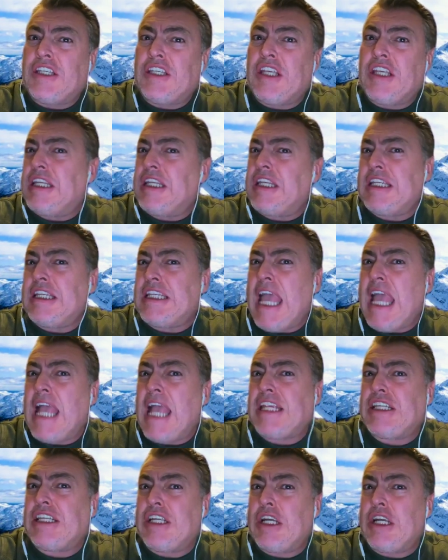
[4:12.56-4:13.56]
It's a
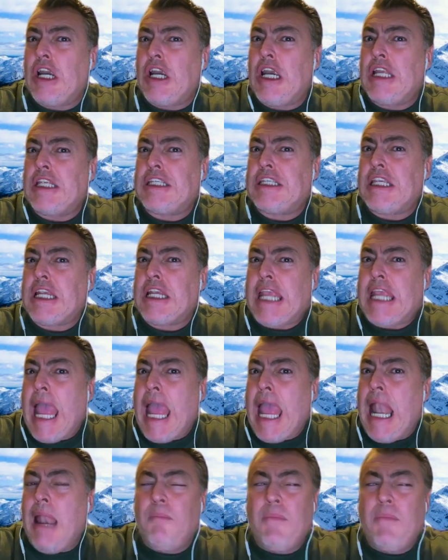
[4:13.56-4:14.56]
disaster. It's a
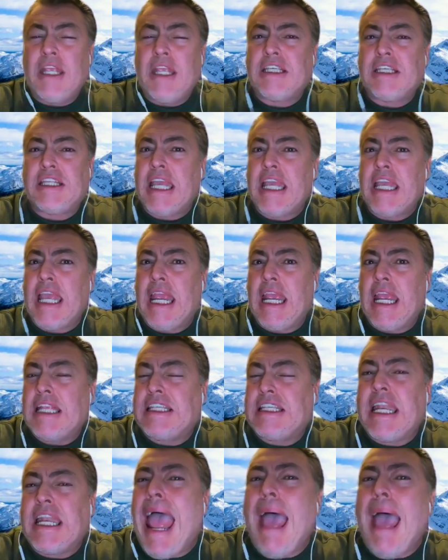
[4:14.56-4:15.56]
calumnous thing.
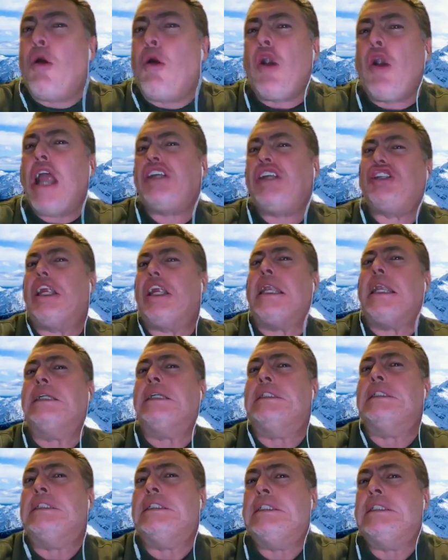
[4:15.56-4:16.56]
It's an aberration,
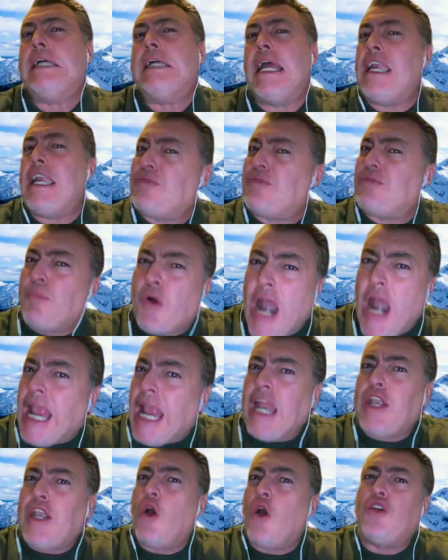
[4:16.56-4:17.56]
and it's
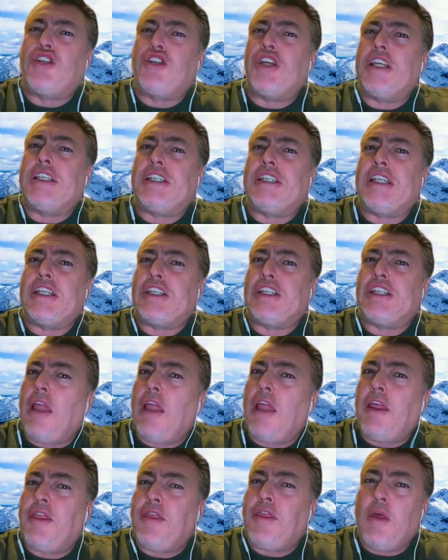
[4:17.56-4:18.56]
braggadocious. It's
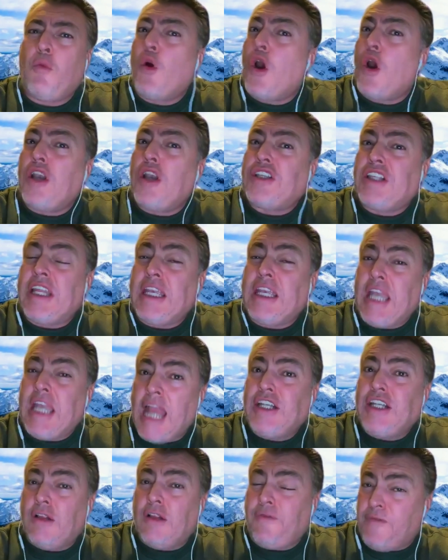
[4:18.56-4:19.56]
all the words that
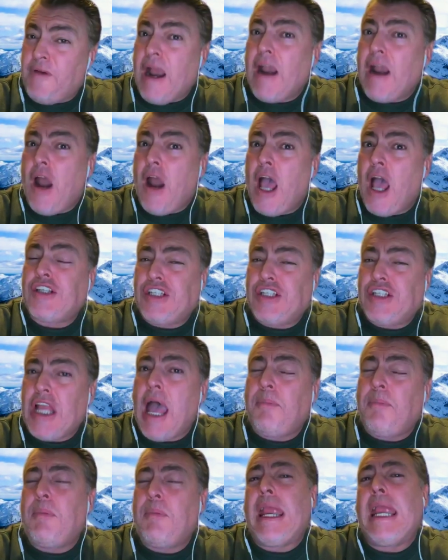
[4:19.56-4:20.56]
Nigel Farage
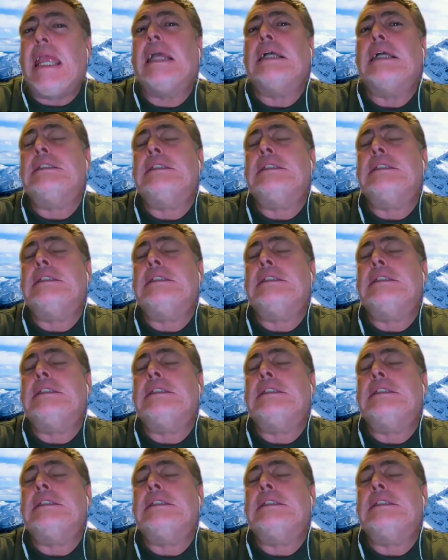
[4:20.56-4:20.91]
taught me.